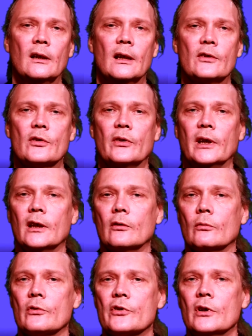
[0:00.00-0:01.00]
And so the
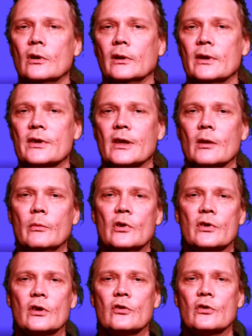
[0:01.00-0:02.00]
end result is that the
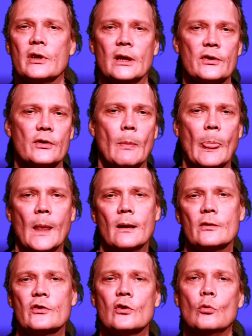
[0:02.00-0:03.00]
music just gets
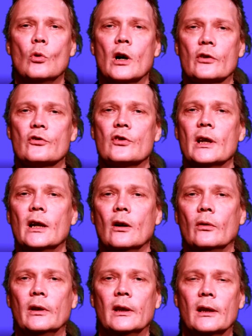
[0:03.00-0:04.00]
squashed
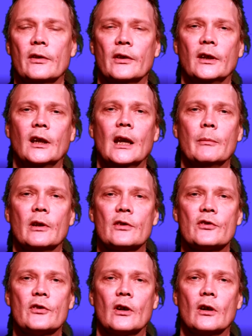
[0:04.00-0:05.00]
down and the
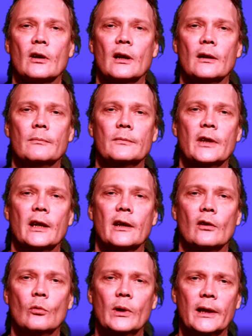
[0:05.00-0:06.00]
dynamics are uh,
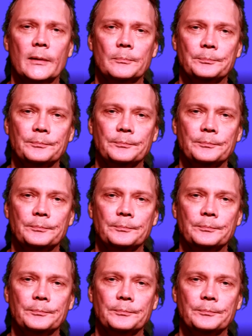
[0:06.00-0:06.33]
taken away.